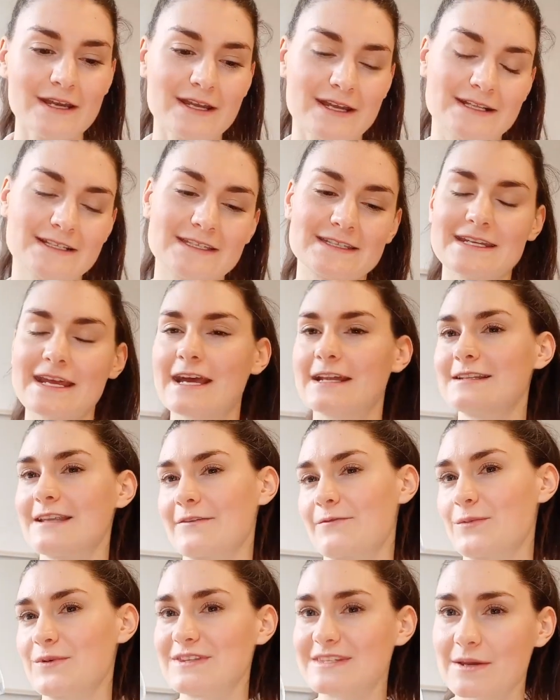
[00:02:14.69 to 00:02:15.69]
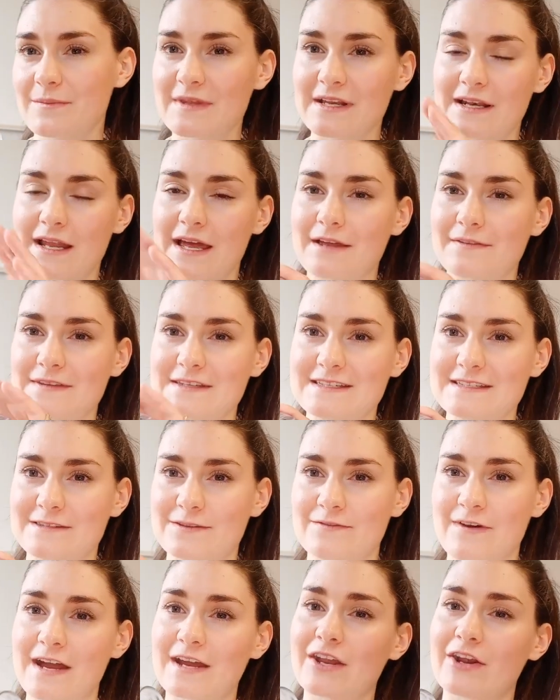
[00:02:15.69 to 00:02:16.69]
Instead, with something like this is
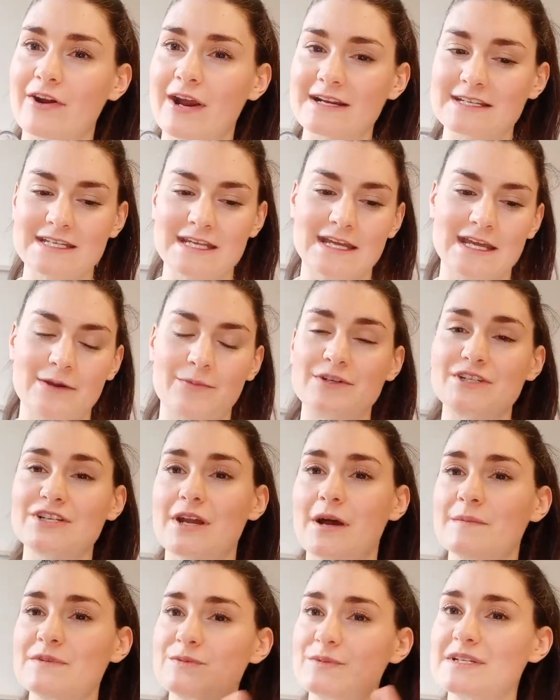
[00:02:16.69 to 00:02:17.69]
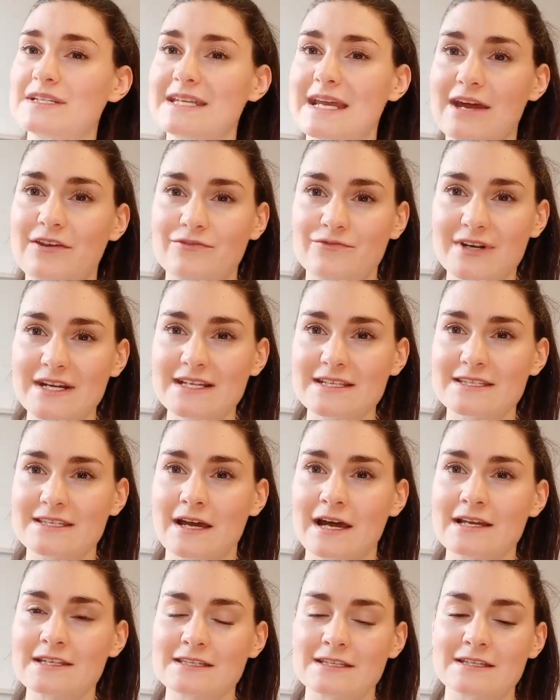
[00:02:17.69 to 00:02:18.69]
the VacuRect here, which comes with 10 ring
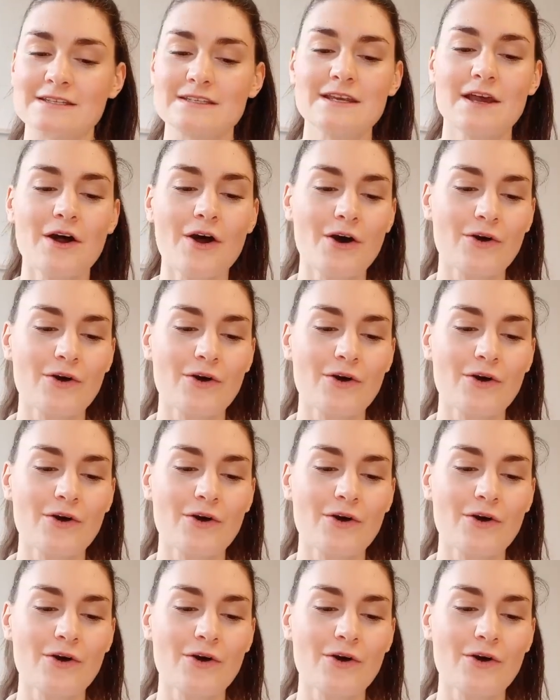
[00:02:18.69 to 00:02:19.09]
sizes,